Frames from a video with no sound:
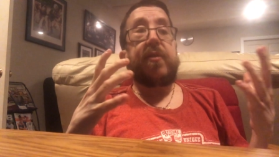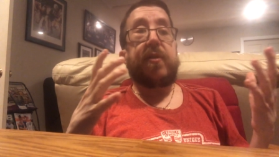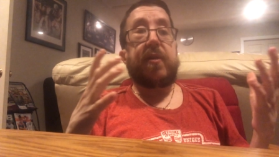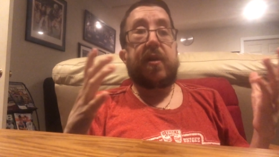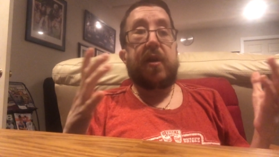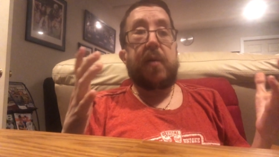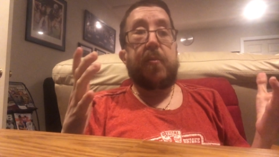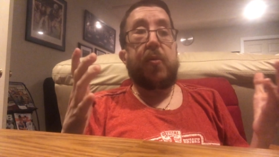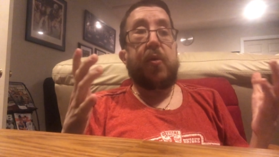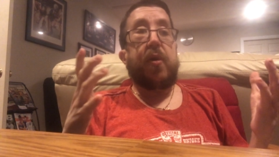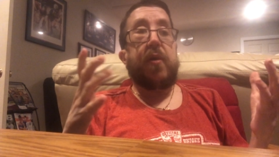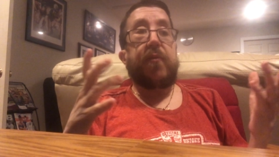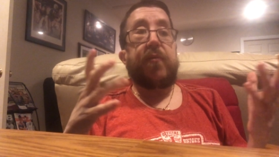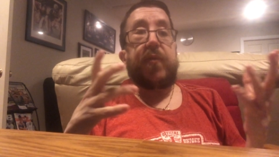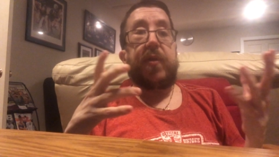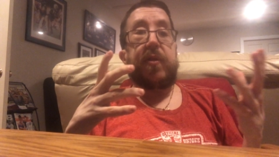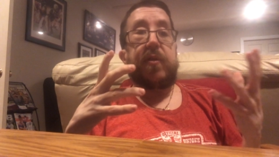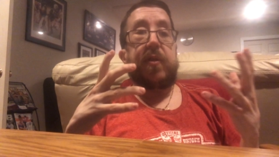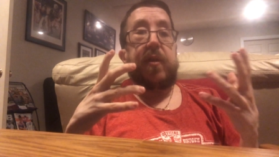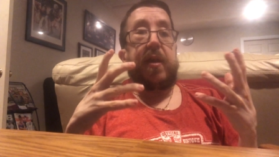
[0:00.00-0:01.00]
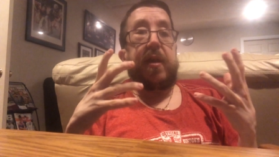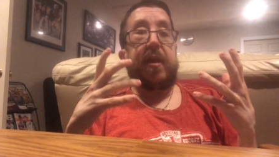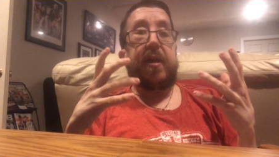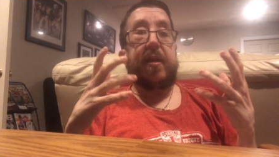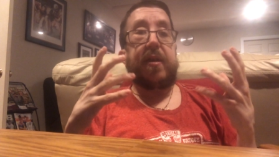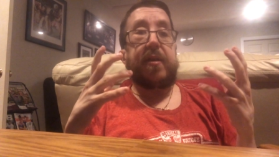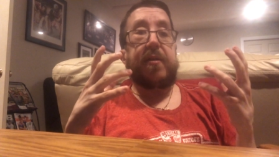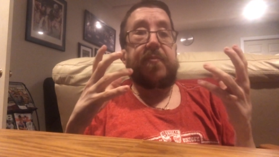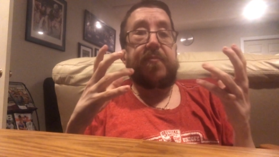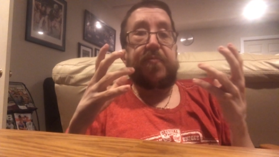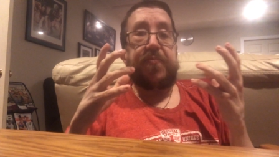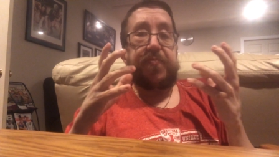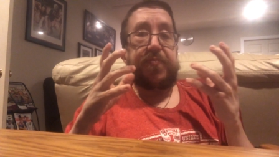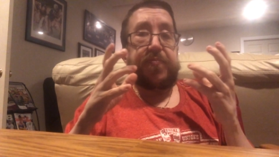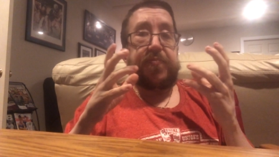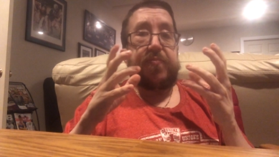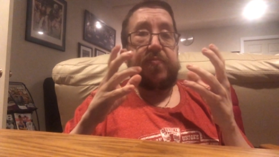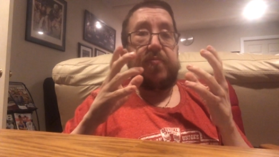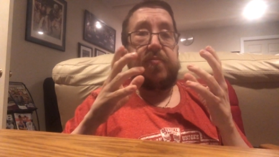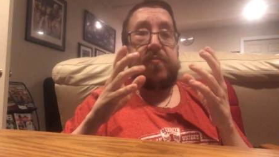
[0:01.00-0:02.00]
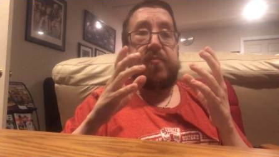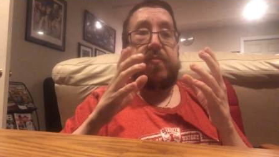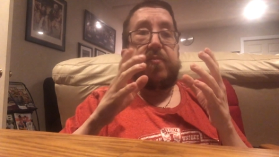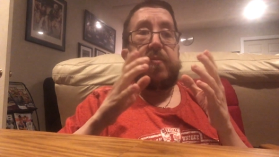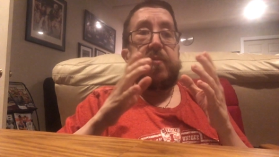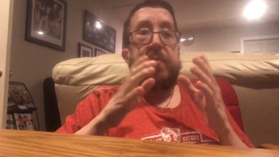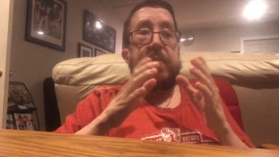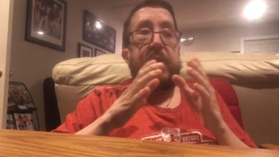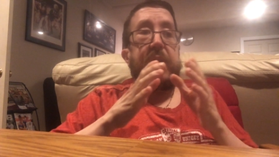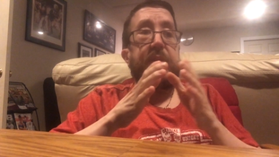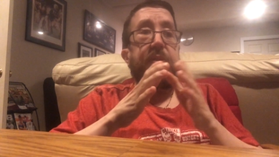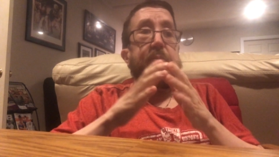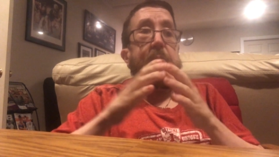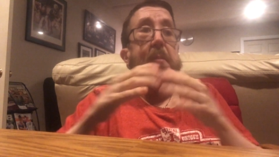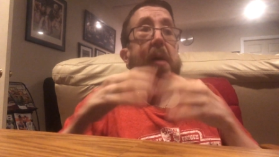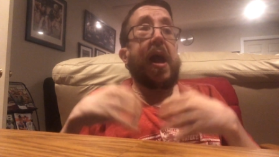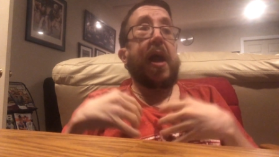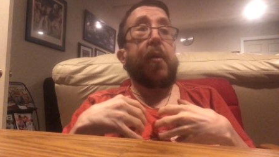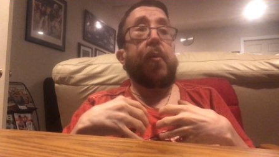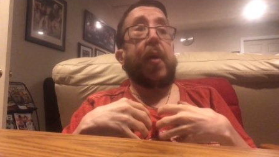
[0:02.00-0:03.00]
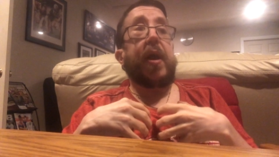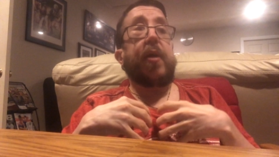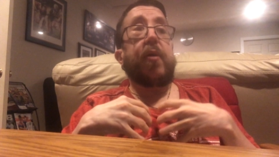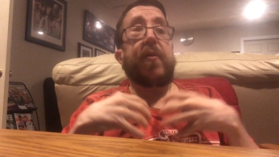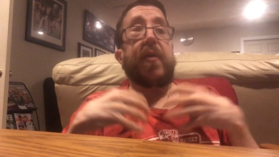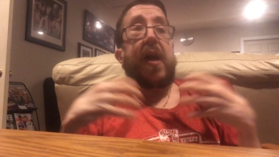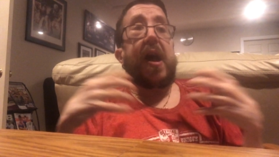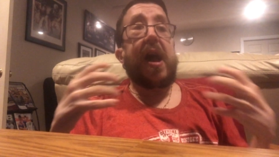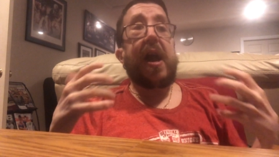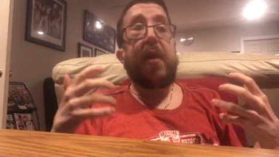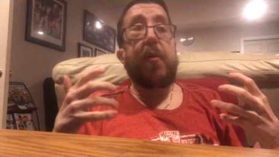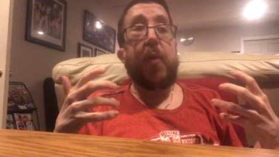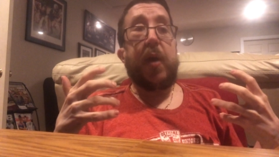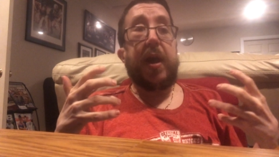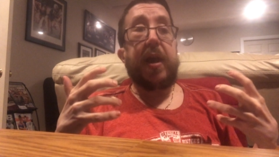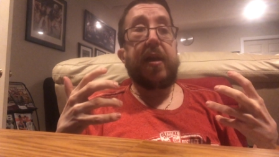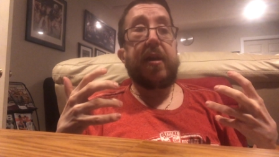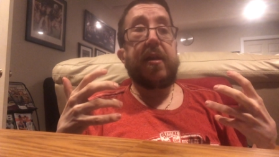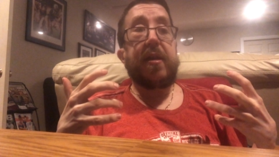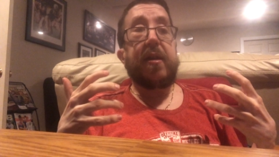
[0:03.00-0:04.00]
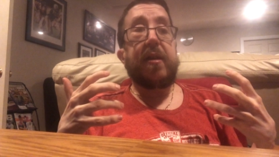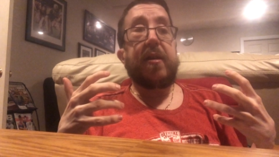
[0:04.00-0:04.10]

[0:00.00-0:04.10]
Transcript: to come off as like, it's my way or the highway.